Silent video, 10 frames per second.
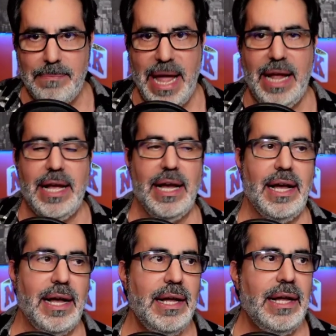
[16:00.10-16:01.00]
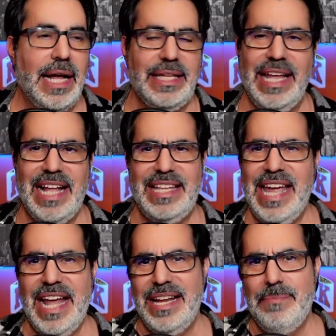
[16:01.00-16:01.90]
make, at the
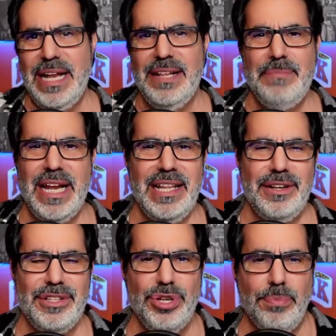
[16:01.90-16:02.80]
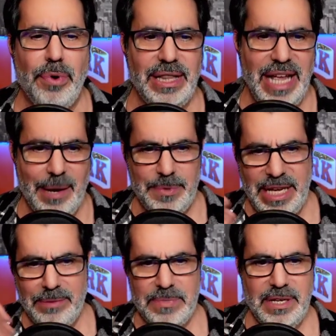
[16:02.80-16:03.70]
end, he made a little two-point layup to
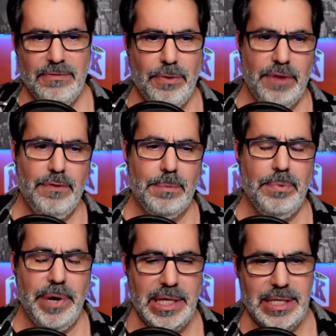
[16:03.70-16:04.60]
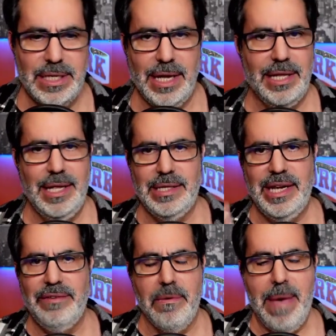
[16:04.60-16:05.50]
give himself 44 points. It
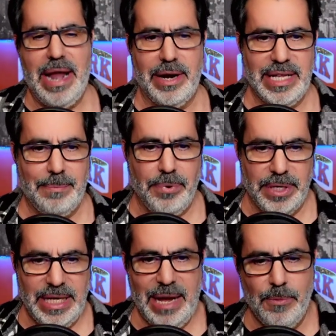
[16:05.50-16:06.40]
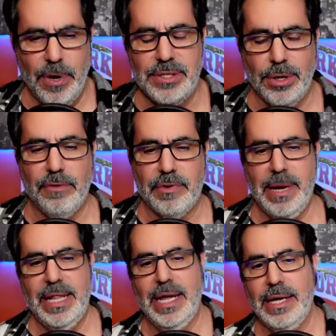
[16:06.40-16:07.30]
didn't even matter at that point. The game was over
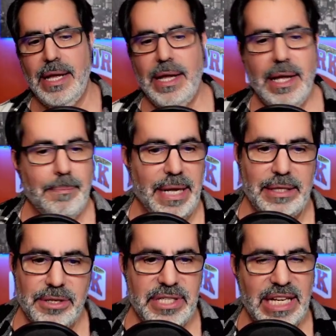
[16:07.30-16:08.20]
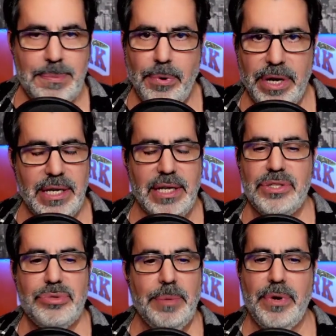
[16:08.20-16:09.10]
by then. But those
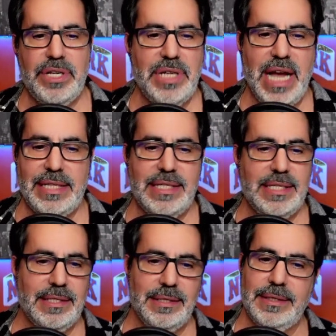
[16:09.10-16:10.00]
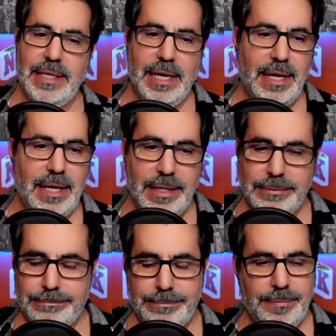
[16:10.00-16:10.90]
three-point shots
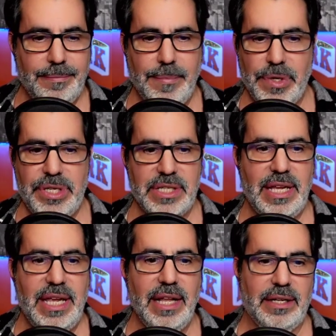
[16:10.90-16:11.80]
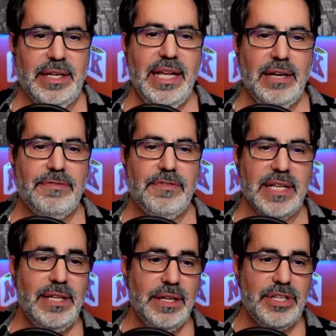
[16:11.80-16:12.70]
were just killer for
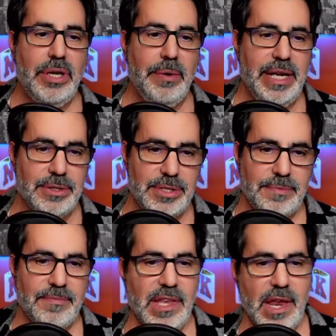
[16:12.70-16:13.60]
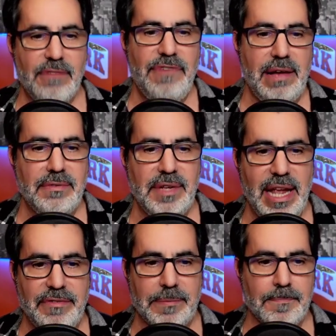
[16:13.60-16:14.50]
us. Look at Joe Ingles, 5 of
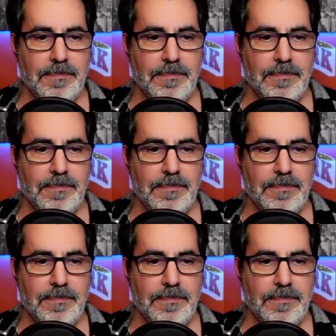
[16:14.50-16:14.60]
11.